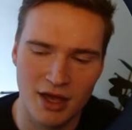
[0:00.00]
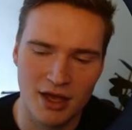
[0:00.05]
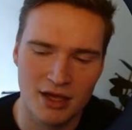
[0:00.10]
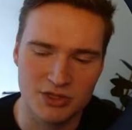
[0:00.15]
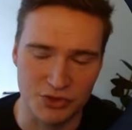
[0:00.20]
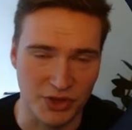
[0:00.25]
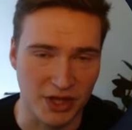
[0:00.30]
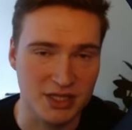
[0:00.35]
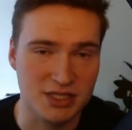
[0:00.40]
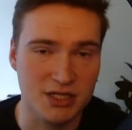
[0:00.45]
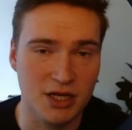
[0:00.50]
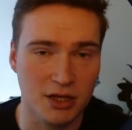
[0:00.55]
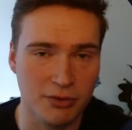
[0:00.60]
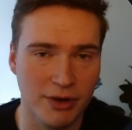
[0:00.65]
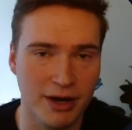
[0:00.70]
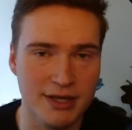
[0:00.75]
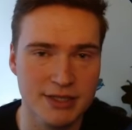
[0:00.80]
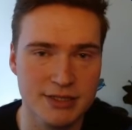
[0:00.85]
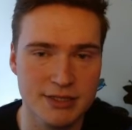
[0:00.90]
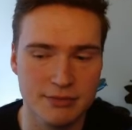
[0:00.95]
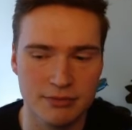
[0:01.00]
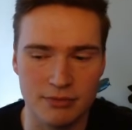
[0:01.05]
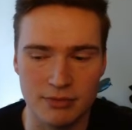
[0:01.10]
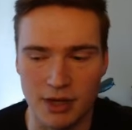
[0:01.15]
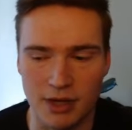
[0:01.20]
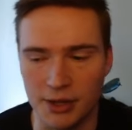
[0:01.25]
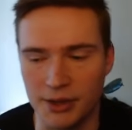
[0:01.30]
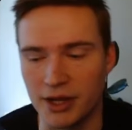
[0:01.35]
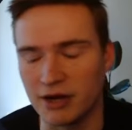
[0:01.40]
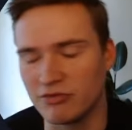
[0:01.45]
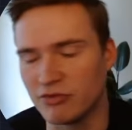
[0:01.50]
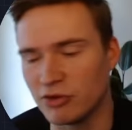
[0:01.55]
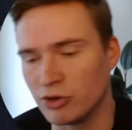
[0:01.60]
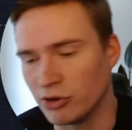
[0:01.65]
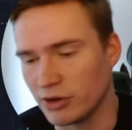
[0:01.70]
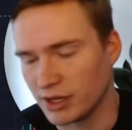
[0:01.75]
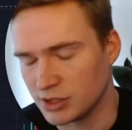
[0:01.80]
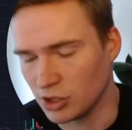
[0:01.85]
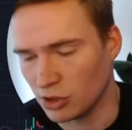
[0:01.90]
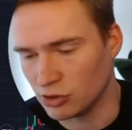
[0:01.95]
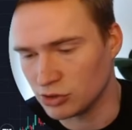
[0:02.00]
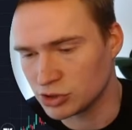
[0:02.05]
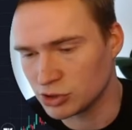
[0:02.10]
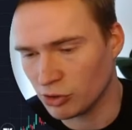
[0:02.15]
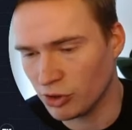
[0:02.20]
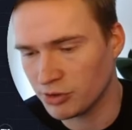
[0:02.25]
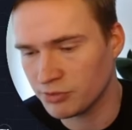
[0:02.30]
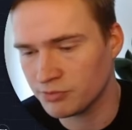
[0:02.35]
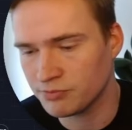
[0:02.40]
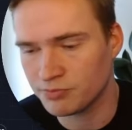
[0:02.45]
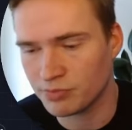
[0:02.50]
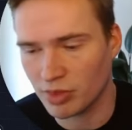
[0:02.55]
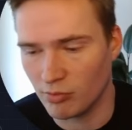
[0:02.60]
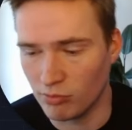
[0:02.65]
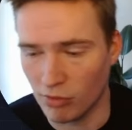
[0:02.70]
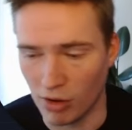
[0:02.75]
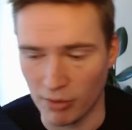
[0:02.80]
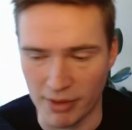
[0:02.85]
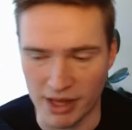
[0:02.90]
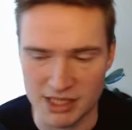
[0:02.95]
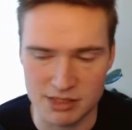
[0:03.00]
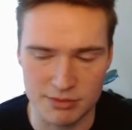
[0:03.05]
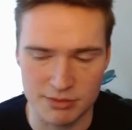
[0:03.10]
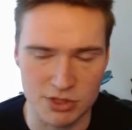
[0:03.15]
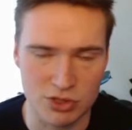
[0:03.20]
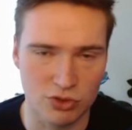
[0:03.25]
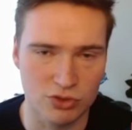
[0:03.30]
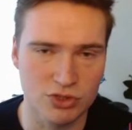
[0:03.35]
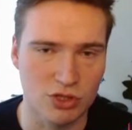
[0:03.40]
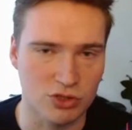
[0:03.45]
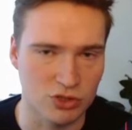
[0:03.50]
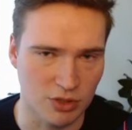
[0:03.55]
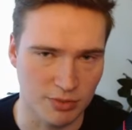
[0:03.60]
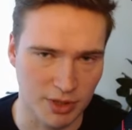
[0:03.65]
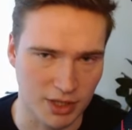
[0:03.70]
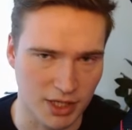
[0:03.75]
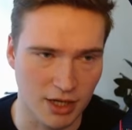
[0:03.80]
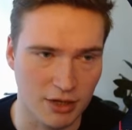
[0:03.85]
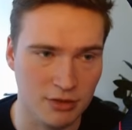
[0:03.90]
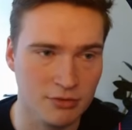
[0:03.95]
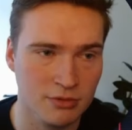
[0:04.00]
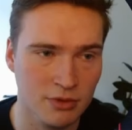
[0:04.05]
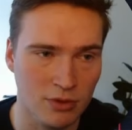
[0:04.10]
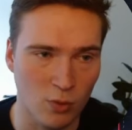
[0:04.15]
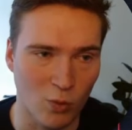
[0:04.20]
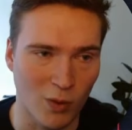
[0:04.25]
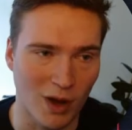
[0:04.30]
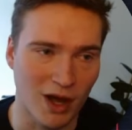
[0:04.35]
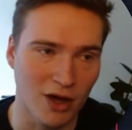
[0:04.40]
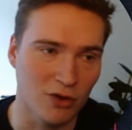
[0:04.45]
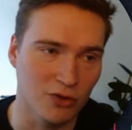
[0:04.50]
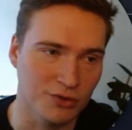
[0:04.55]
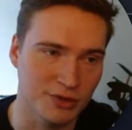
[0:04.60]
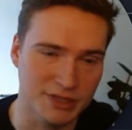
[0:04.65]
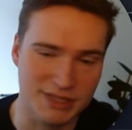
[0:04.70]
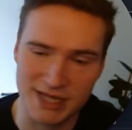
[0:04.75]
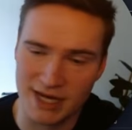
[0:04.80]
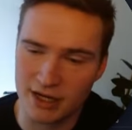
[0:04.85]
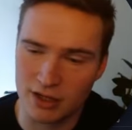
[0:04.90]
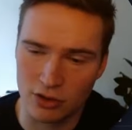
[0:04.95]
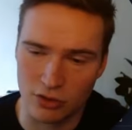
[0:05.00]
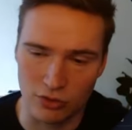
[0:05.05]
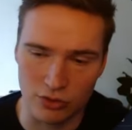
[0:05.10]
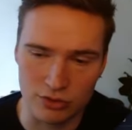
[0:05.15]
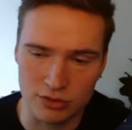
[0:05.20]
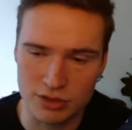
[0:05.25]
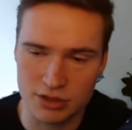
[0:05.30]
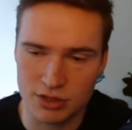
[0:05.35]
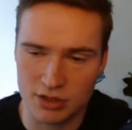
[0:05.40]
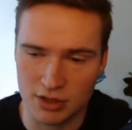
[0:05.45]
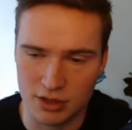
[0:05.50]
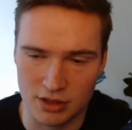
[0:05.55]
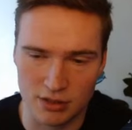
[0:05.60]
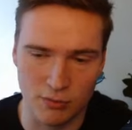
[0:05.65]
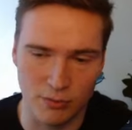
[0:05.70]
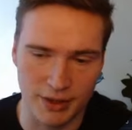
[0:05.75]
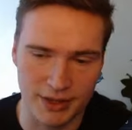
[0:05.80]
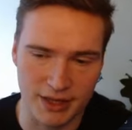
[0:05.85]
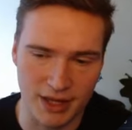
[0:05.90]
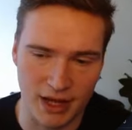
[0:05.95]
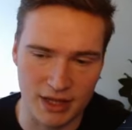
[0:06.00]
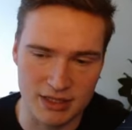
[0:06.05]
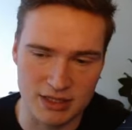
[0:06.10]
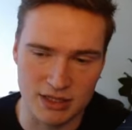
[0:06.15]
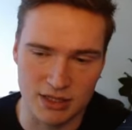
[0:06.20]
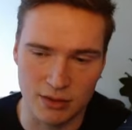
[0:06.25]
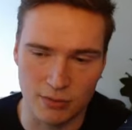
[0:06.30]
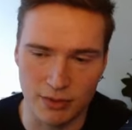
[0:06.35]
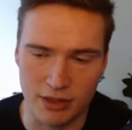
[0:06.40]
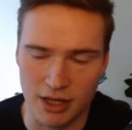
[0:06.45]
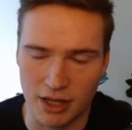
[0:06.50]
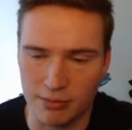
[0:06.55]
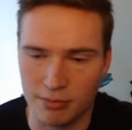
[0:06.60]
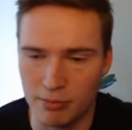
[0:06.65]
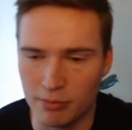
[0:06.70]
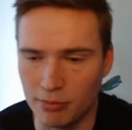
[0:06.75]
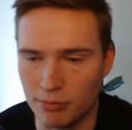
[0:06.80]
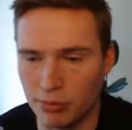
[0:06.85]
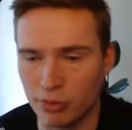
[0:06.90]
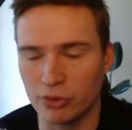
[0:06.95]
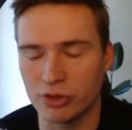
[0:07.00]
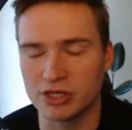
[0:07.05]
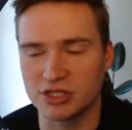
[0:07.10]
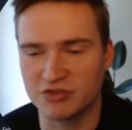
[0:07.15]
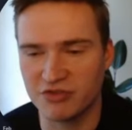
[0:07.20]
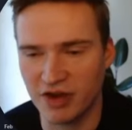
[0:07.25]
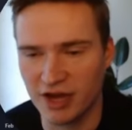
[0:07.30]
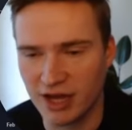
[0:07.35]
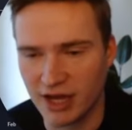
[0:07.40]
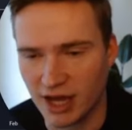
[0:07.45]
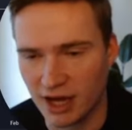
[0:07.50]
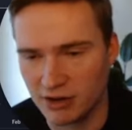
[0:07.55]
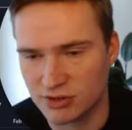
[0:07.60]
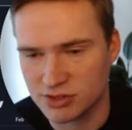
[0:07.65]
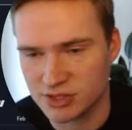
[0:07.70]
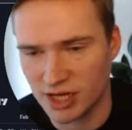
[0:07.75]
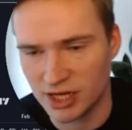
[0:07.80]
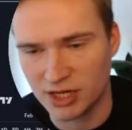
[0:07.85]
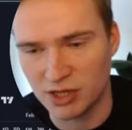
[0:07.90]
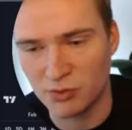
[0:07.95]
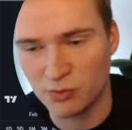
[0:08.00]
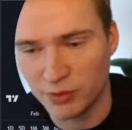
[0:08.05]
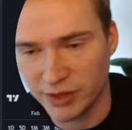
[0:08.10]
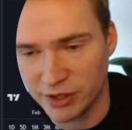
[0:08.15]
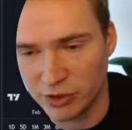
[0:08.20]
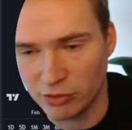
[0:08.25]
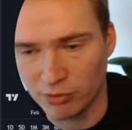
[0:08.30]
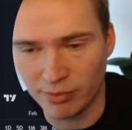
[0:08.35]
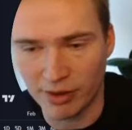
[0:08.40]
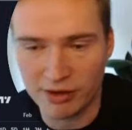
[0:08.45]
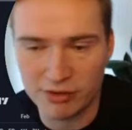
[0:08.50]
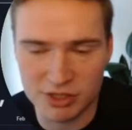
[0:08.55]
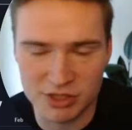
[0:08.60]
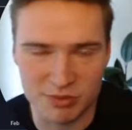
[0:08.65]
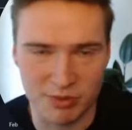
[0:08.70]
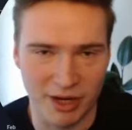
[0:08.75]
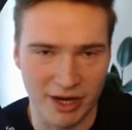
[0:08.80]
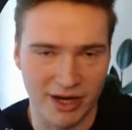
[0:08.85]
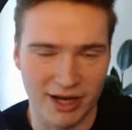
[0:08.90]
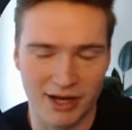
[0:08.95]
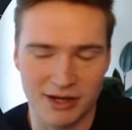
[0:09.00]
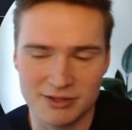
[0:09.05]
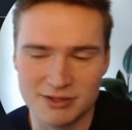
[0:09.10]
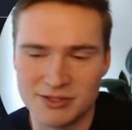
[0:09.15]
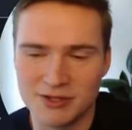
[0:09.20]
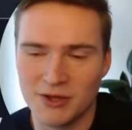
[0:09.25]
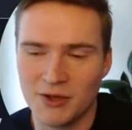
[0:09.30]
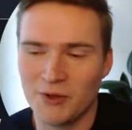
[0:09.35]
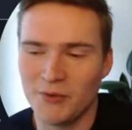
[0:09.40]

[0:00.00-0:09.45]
So that's not great. And then if you look at Dogecoin, momentum is also dropping down, while the technicals with that bullish fake out and a real bearish breakout